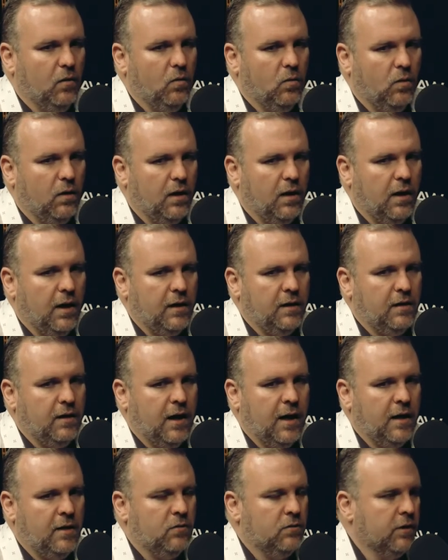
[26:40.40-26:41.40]
Well, I,
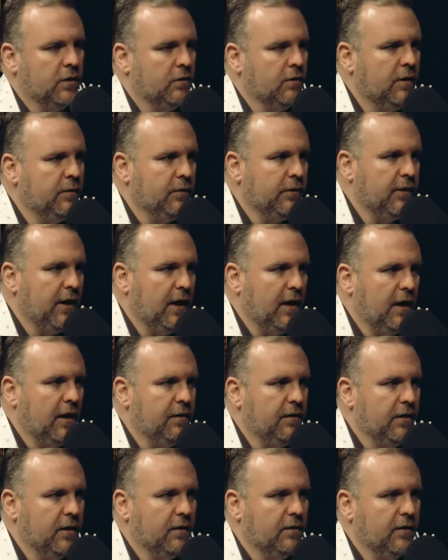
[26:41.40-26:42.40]
I don't agree with that. I
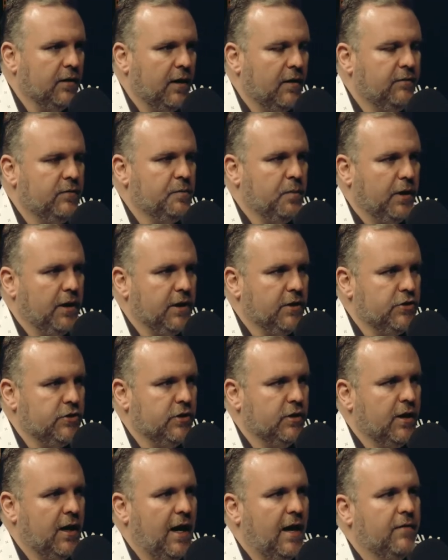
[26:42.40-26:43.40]
think that everybody
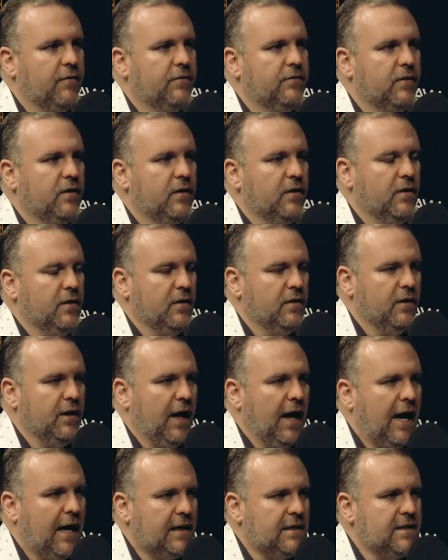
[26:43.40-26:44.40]
should have the
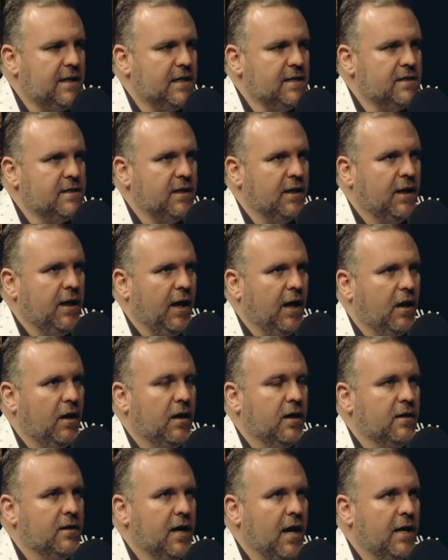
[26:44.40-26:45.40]
access to care
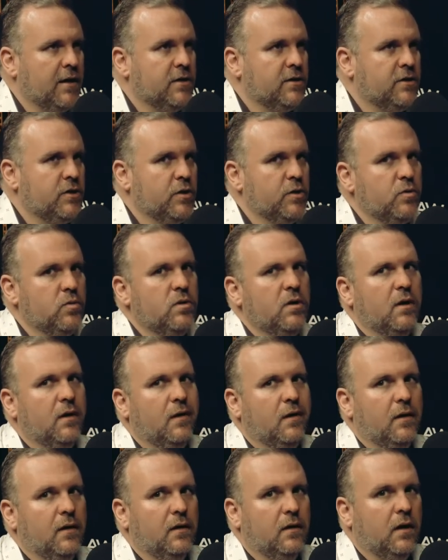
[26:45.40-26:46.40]
and, and to
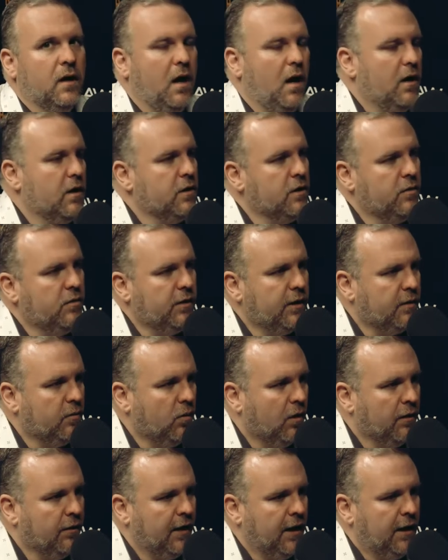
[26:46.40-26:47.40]
continuity
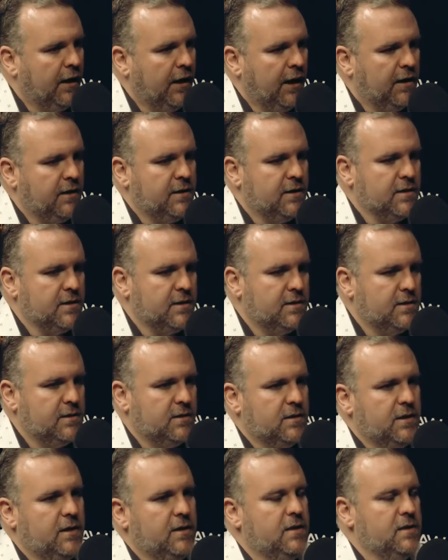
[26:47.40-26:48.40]
where they get to
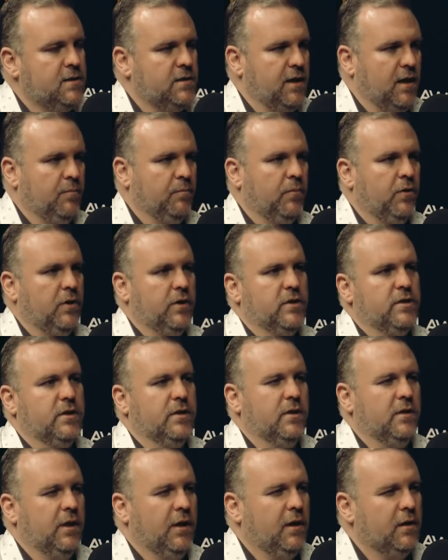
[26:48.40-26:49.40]
see the same
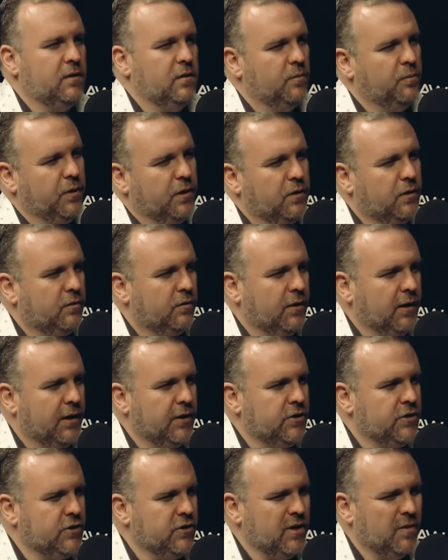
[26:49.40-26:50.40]
person and they get to build a
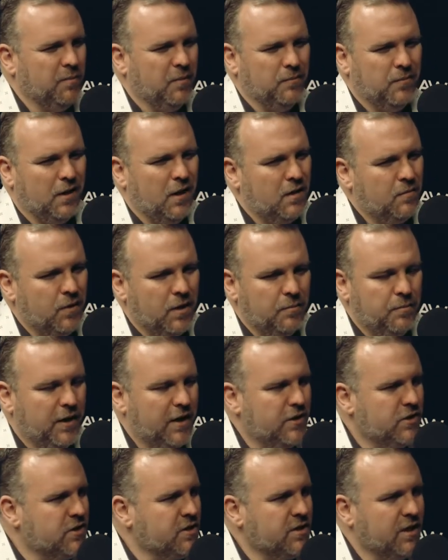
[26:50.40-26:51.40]
relationship. And a lot of my
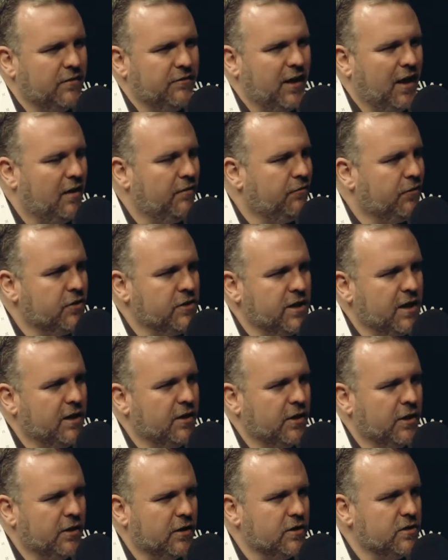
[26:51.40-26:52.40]
patients I've had for 10
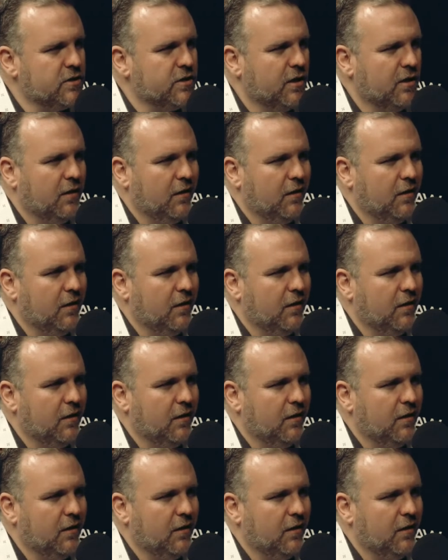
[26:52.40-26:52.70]
years.